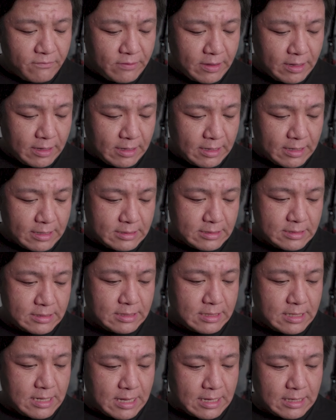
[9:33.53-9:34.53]
thing
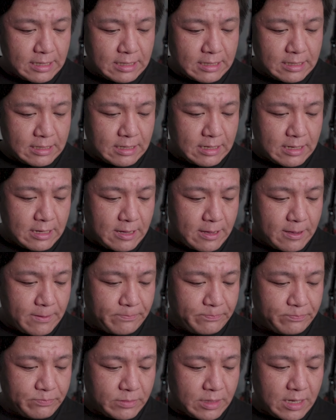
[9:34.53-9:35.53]
is like
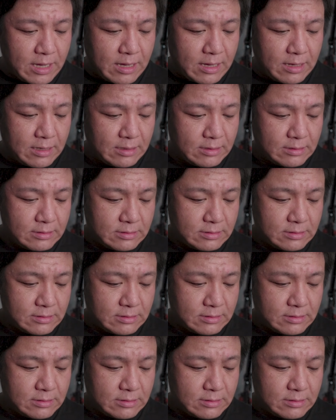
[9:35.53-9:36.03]
uh, yeah,